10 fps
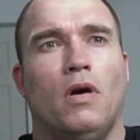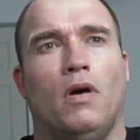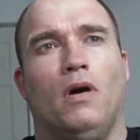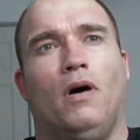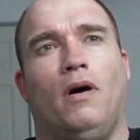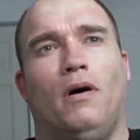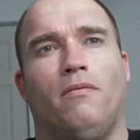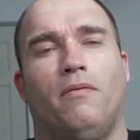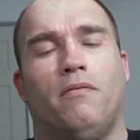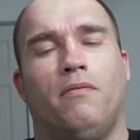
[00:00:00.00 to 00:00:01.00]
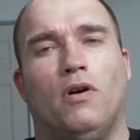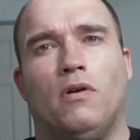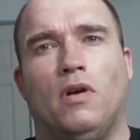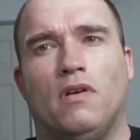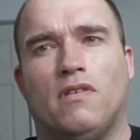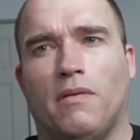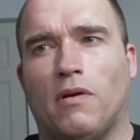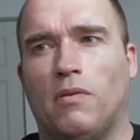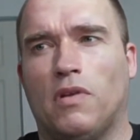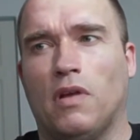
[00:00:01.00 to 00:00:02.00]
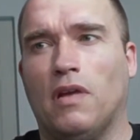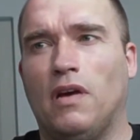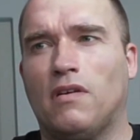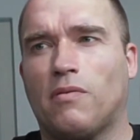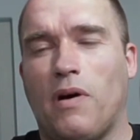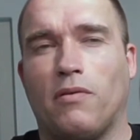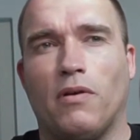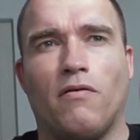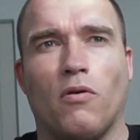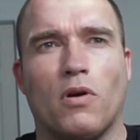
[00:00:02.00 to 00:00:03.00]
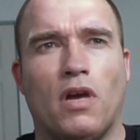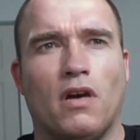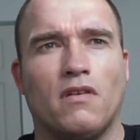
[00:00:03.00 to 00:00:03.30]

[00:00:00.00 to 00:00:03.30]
But you need something with at least probably 4 gigs,